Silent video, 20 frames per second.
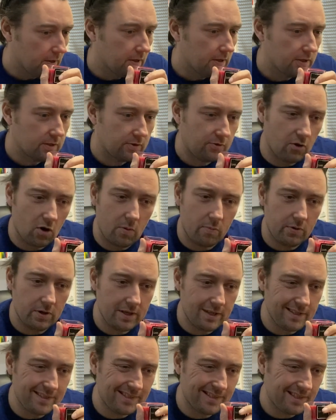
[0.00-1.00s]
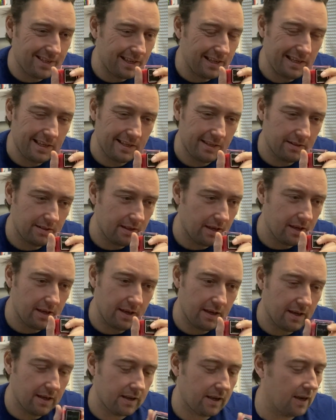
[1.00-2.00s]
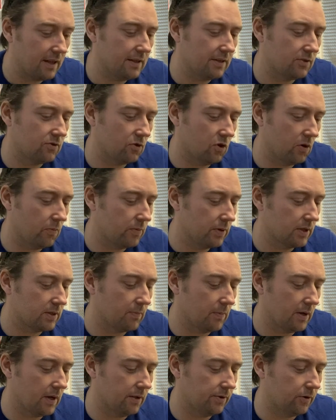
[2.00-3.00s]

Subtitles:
Strawberries, yeah, kind of strawberry smell.